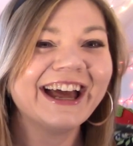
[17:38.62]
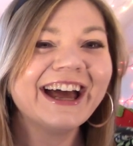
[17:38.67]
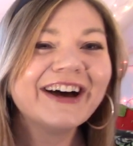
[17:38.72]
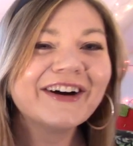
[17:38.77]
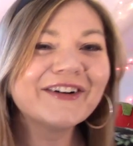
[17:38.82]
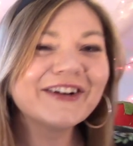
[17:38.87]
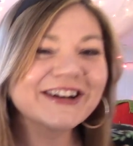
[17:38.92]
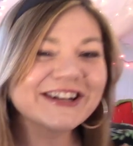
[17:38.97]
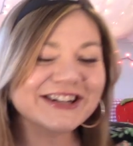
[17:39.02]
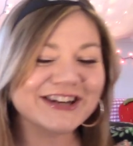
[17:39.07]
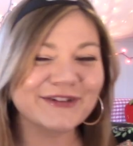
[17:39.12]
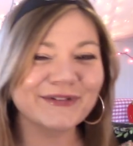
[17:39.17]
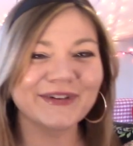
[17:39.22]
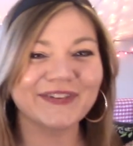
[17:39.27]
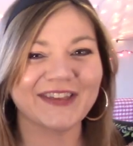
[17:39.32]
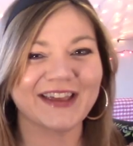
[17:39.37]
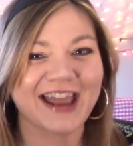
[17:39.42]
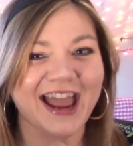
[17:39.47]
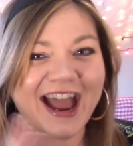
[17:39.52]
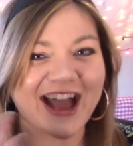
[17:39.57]
when she was,
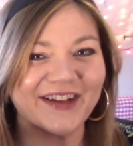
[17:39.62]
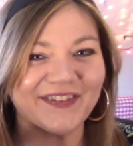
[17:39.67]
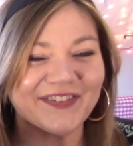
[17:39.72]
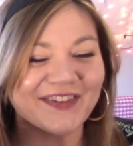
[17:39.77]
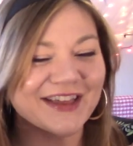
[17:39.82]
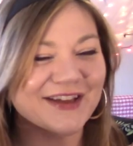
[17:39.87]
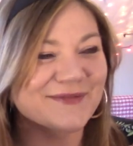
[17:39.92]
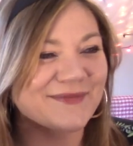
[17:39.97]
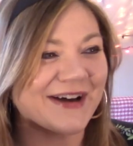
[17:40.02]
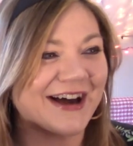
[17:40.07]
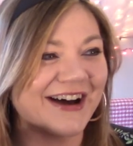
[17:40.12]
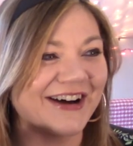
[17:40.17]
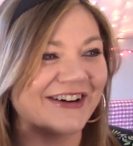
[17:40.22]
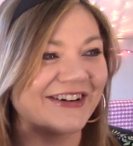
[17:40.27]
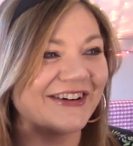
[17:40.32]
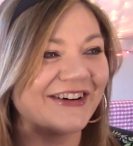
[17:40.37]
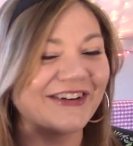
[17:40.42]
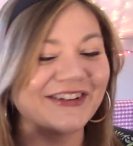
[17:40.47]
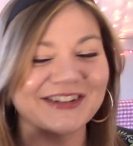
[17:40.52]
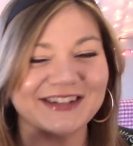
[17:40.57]
like, asking
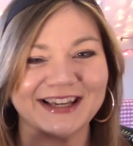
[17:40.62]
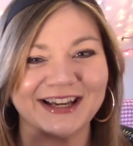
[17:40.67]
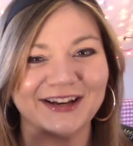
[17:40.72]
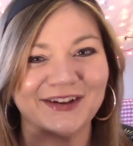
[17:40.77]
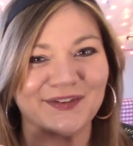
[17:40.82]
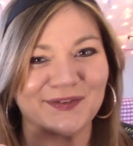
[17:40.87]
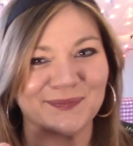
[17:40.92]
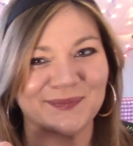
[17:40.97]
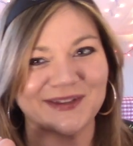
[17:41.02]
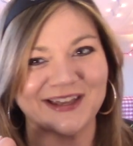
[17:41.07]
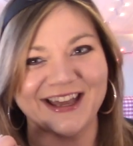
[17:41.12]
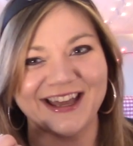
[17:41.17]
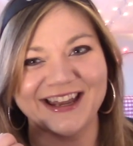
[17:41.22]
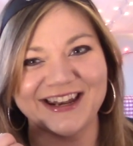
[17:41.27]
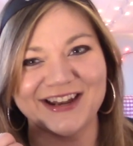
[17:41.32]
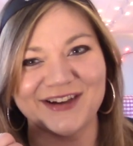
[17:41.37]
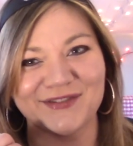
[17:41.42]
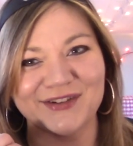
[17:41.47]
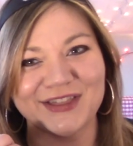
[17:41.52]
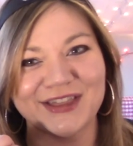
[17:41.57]
about Olteca's plan
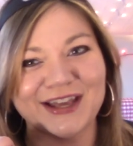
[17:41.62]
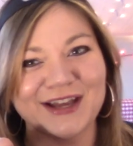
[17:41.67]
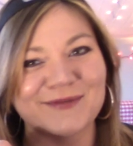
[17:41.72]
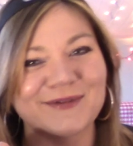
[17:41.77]
and everything.